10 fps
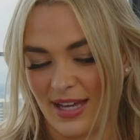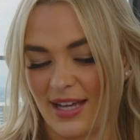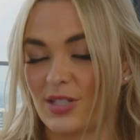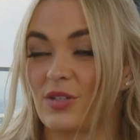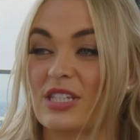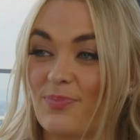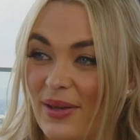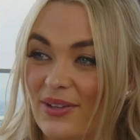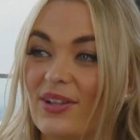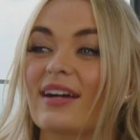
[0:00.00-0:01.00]
So,
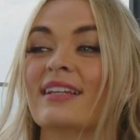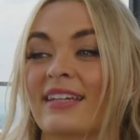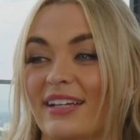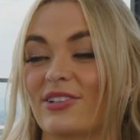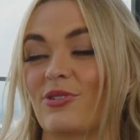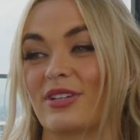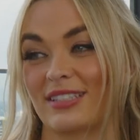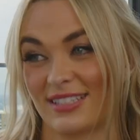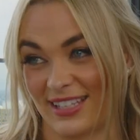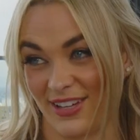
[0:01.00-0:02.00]
spill a Nickelodeon
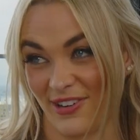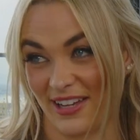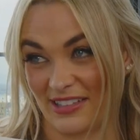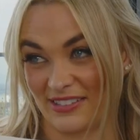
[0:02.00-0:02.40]
secret.